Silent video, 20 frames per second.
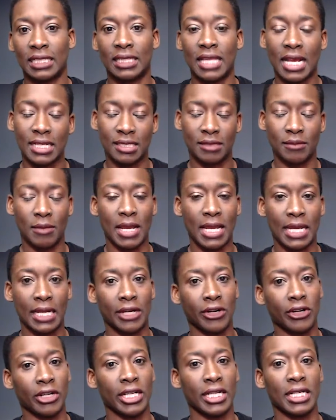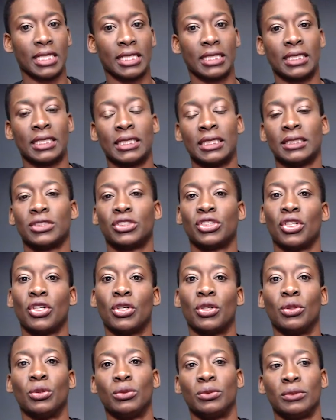That's my area.
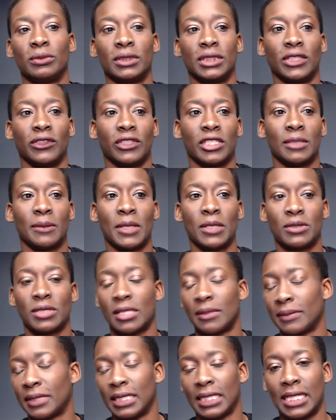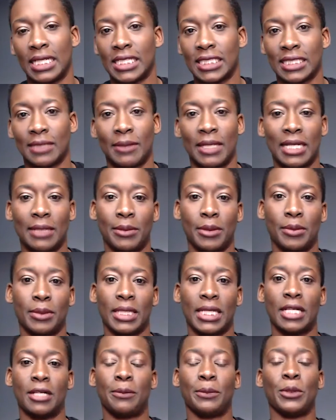So if it's about something else, I might not be able to
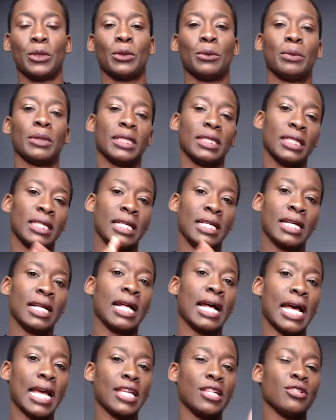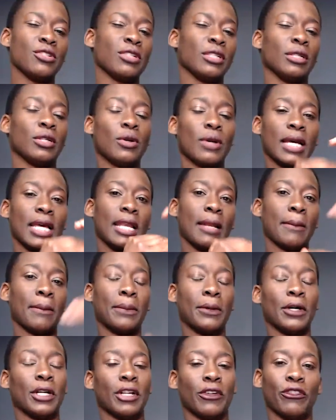help you. But I usually go ahead and
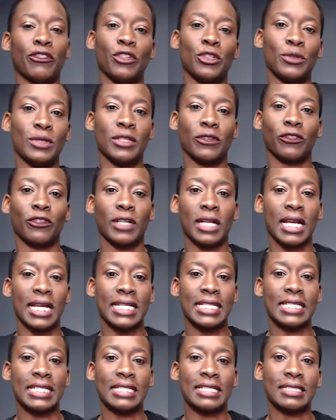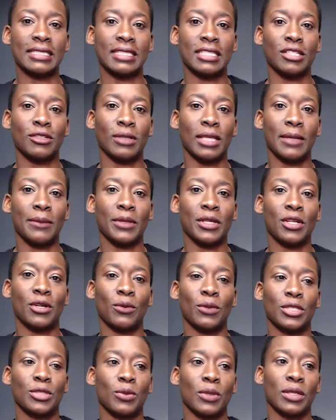put a few different ideas and you let me know
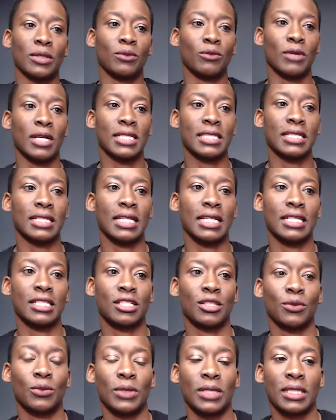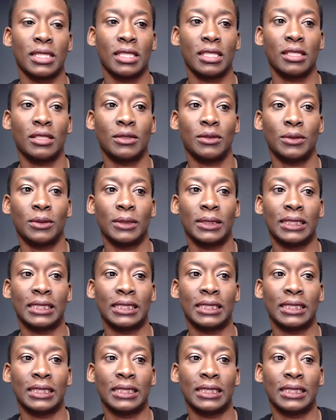which one resonates with you.